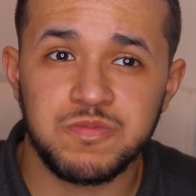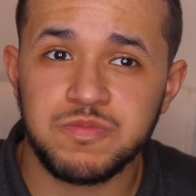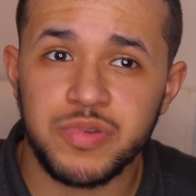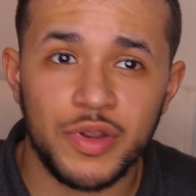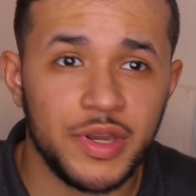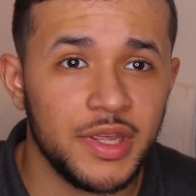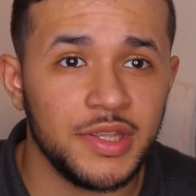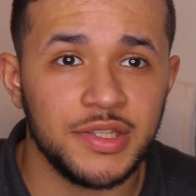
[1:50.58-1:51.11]

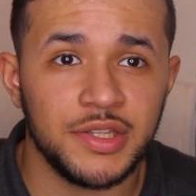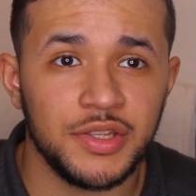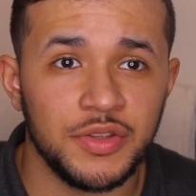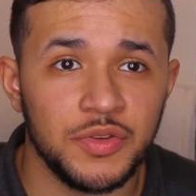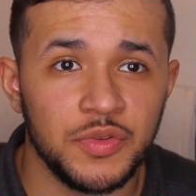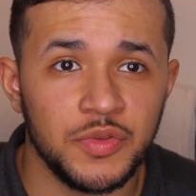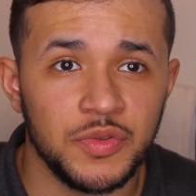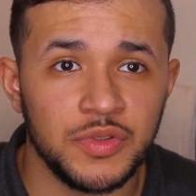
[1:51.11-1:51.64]
pretty easy to
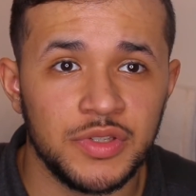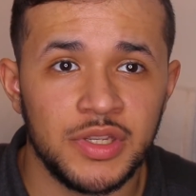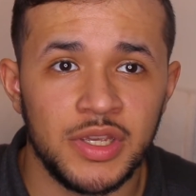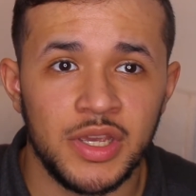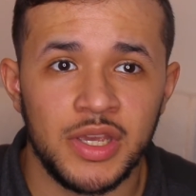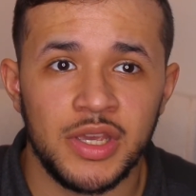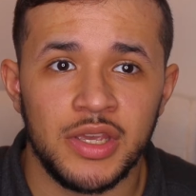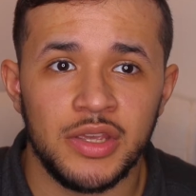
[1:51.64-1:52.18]
use.
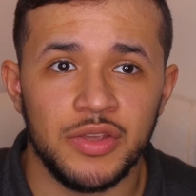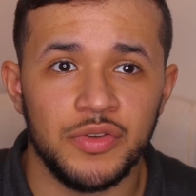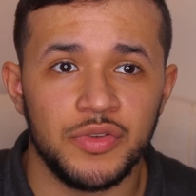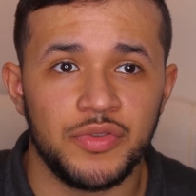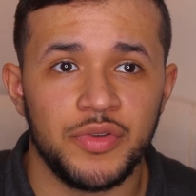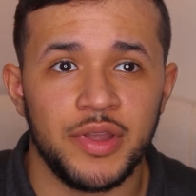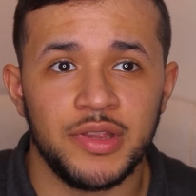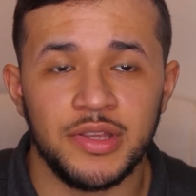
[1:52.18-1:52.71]
You
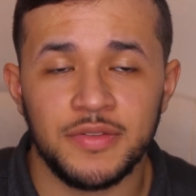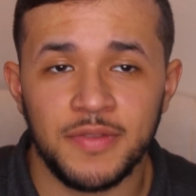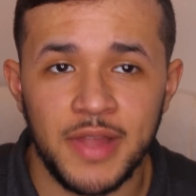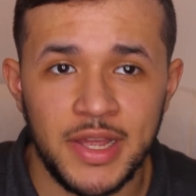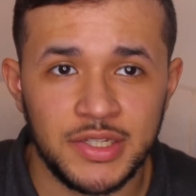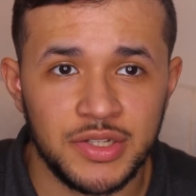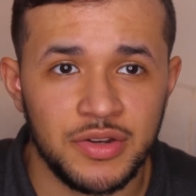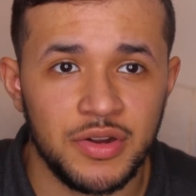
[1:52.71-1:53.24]
create these
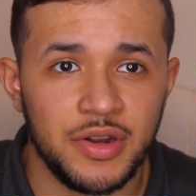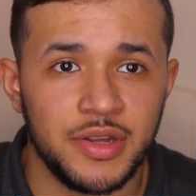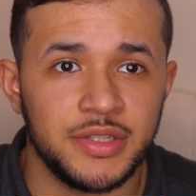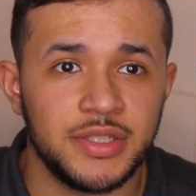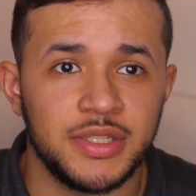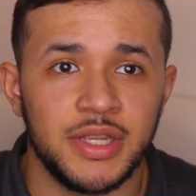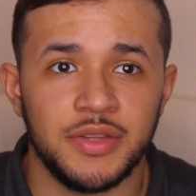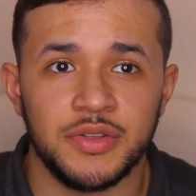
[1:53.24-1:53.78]

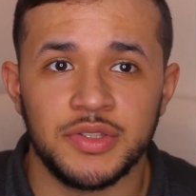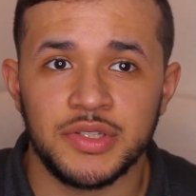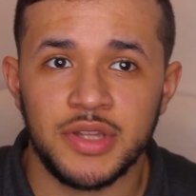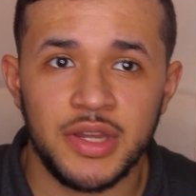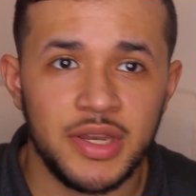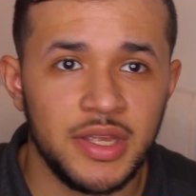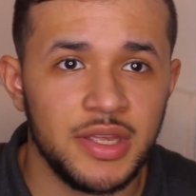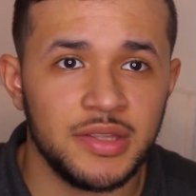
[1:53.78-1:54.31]
flashcards and you
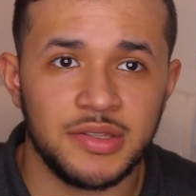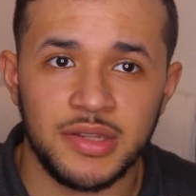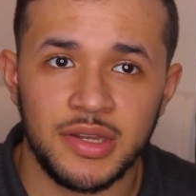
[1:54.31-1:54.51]
study.